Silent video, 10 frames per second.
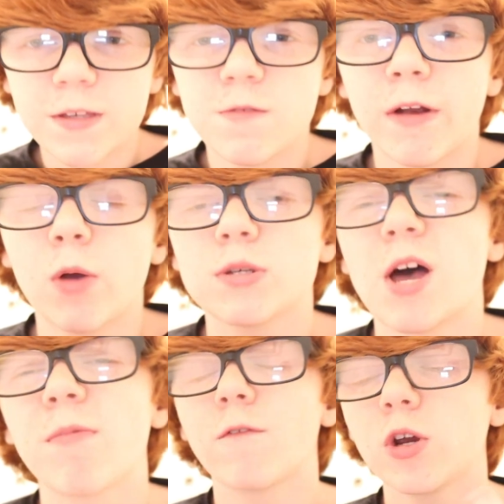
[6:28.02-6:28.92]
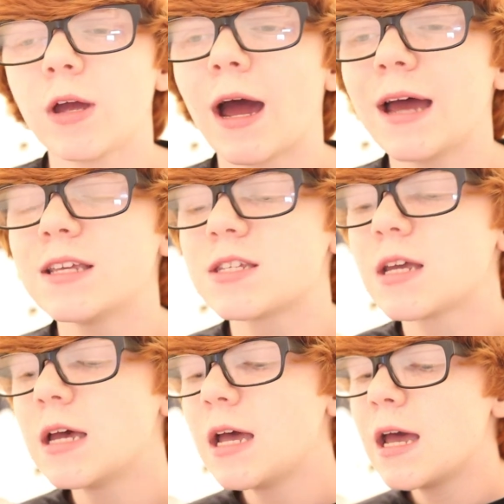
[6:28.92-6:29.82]
this video was helpful for you guys.
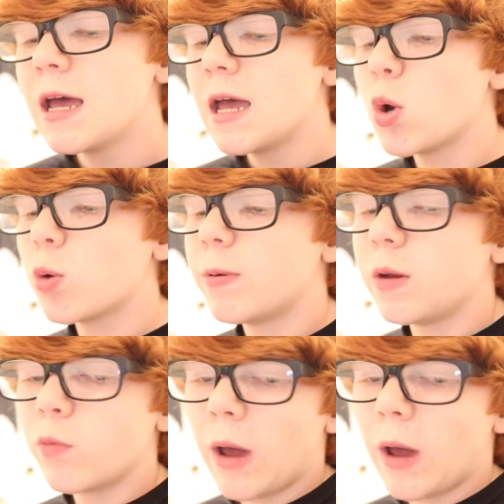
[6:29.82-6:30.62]
It would be